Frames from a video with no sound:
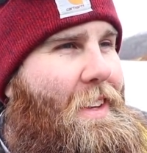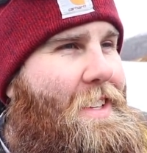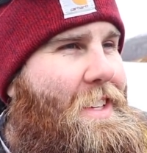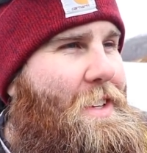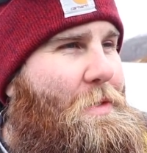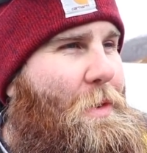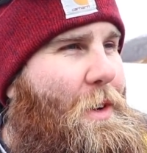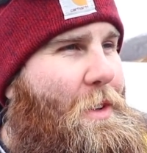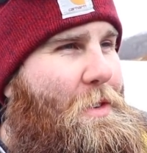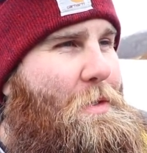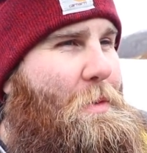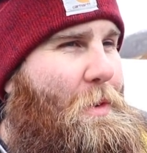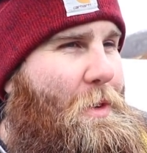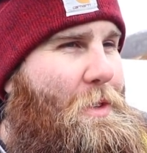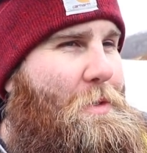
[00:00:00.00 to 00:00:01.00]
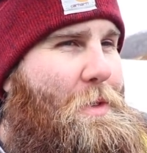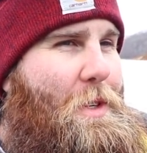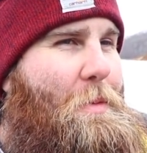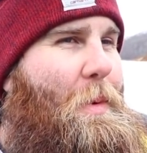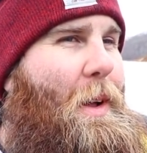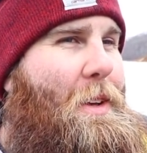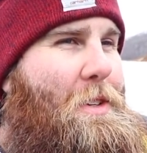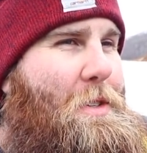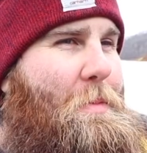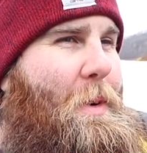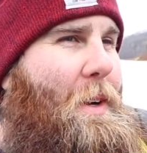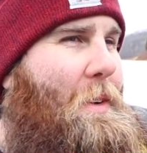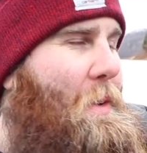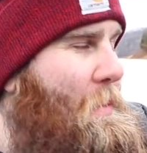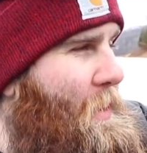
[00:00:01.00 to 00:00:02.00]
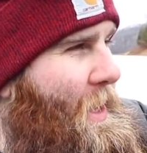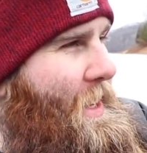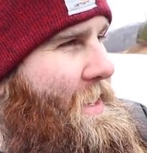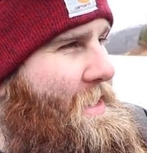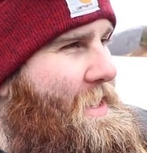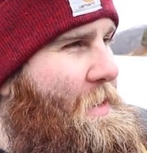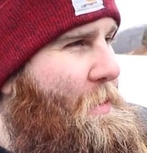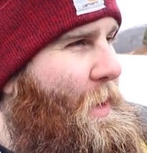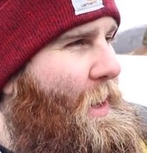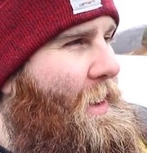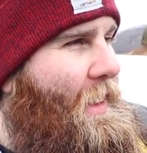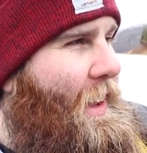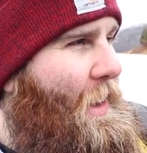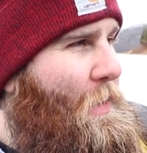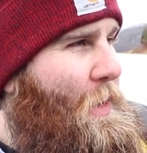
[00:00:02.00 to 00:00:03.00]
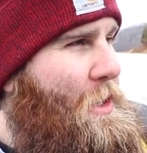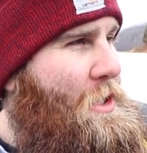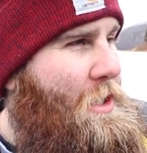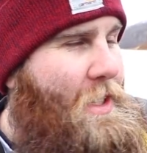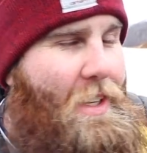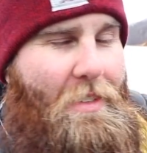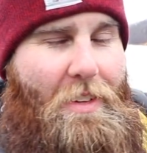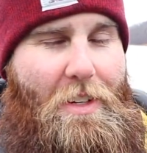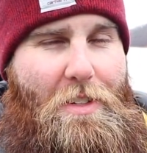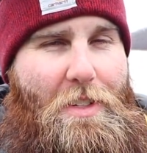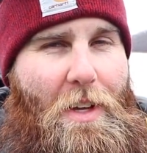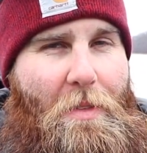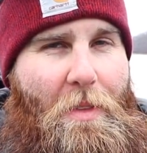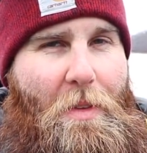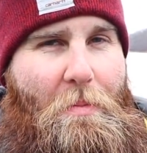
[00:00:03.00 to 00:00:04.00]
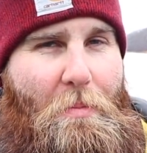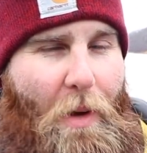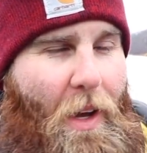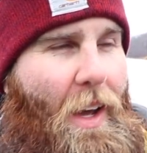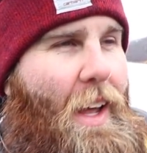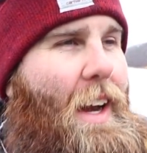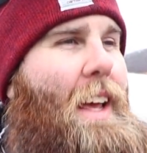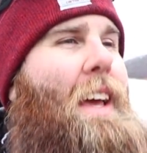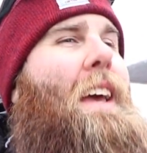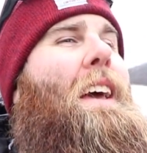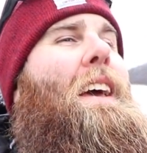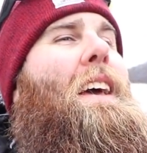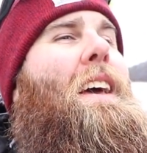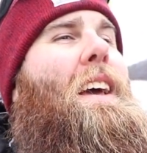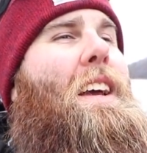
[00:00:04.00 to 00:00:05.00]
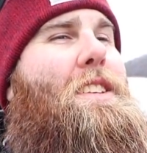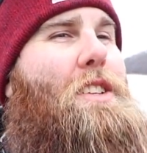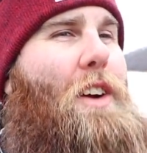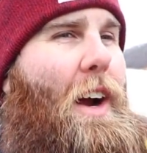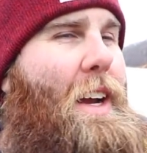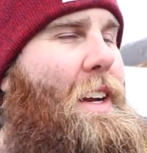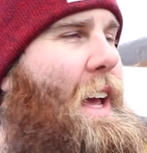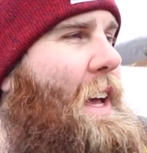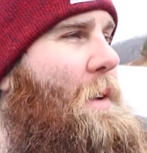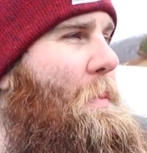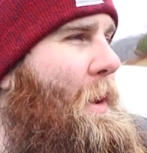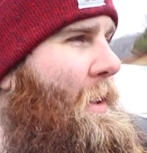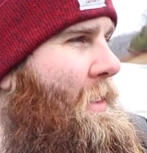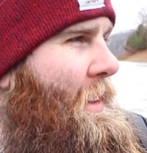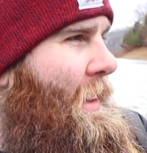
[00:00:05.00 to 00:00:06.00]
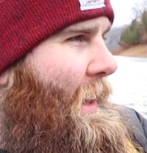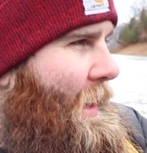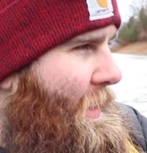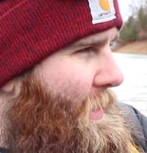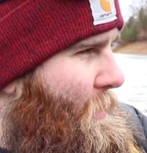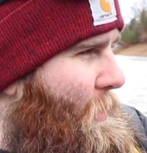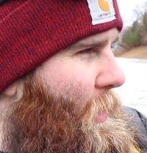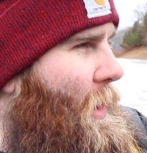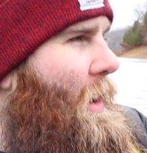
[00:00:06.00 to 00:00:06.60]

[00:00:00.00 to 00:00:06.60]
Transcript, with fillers: this is one of those mornings when you probably should be under a blanket somewhere, like watching TV or something, but it's a great day to be on the lake that we're